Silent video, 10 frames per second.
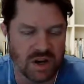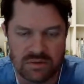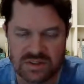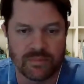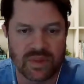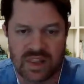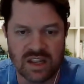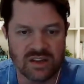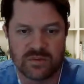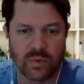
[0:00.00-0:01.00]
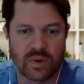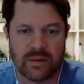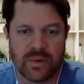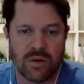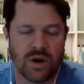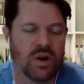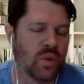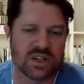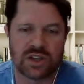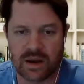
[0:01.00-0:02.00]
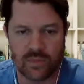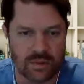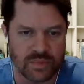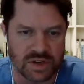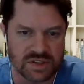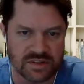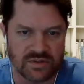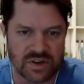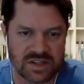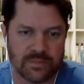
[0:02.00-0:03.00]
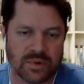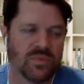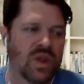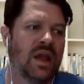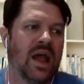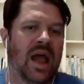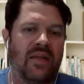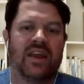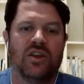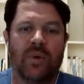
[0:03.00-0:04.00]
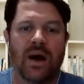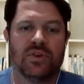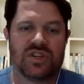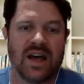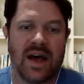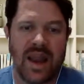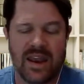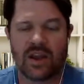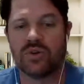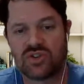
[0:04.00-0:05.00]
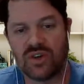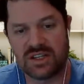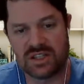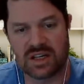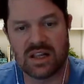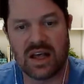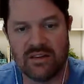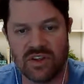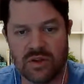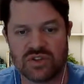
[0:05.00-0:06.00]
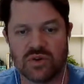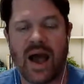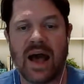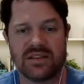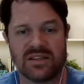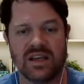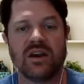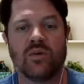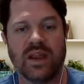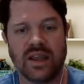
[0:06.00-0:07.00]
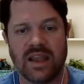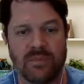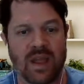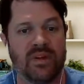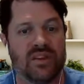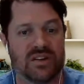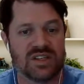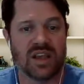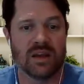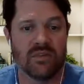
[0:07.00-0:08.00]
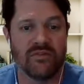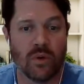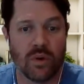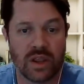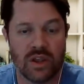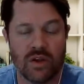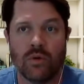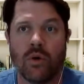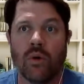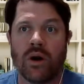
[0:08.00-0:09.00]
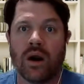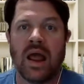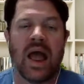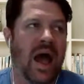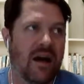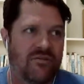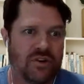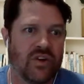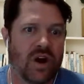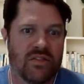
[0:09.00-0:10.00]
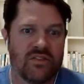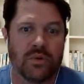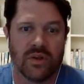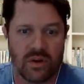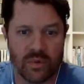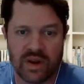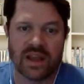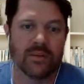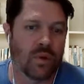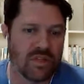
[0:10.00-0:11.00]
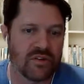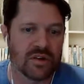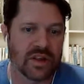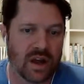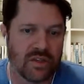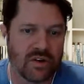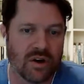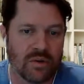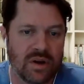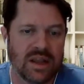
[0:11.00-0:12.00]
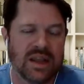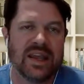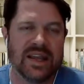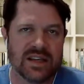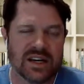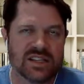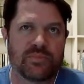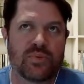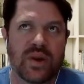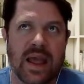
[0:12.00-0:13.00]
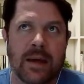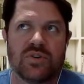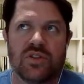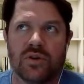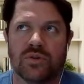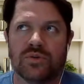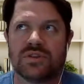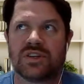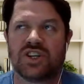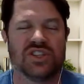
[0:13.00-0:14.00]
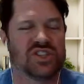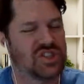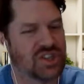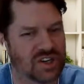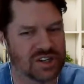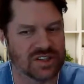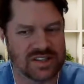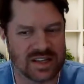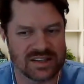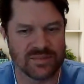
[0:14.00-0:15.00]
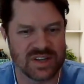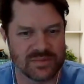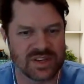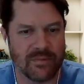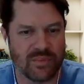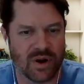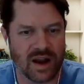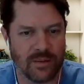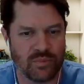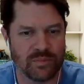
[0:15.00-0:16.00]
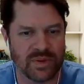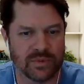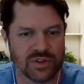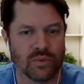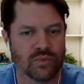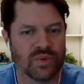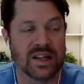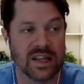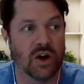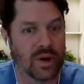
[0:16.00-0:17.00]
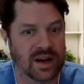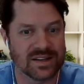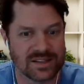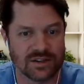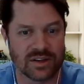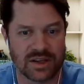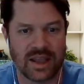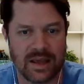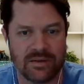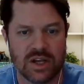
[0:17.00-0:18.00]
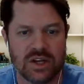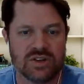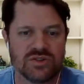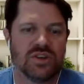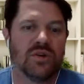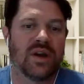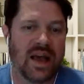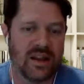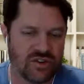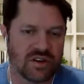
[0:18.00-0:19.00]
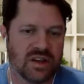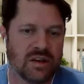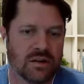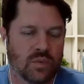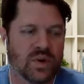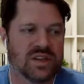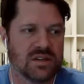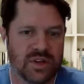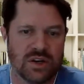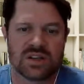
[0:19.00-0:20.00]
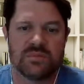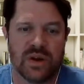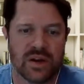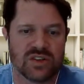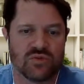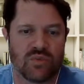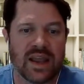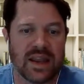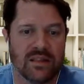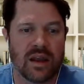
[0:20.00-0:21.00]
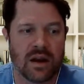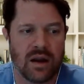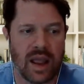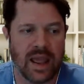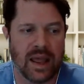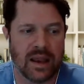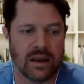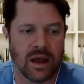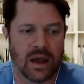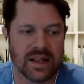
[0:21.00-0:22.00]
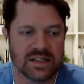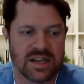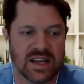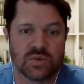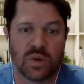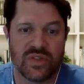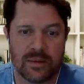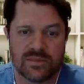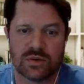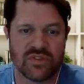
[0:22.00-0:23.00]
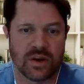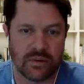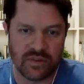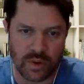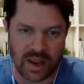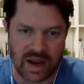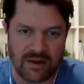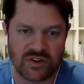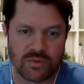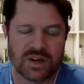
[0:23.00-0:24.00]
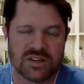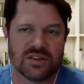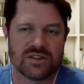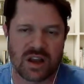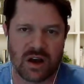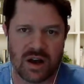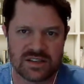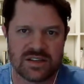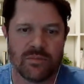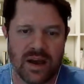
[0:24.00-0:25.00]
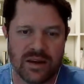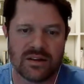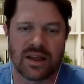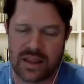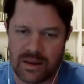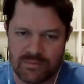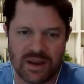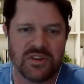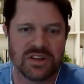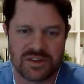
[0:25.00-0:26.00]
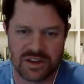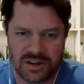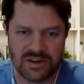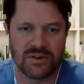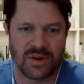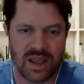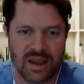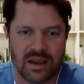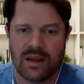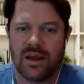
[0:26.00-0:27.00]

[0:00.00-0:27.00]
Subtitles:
something that needs to be worried about. We can talk more in person, for example. And then you publish that and it goes straight to the client view. So as they're reading it, maybe they're seeing it before you or after you've gone through it, they're reading it more thoroughly on their own. It does preempt those concerns that sometimes get brought up when people don't really know what it is they're looking at. So you can add your wisdom and your experience right in there, and it stays with them. So if they're reviewing it afterwards, there's the constant reminder like, yeah, everything's good, you're okay.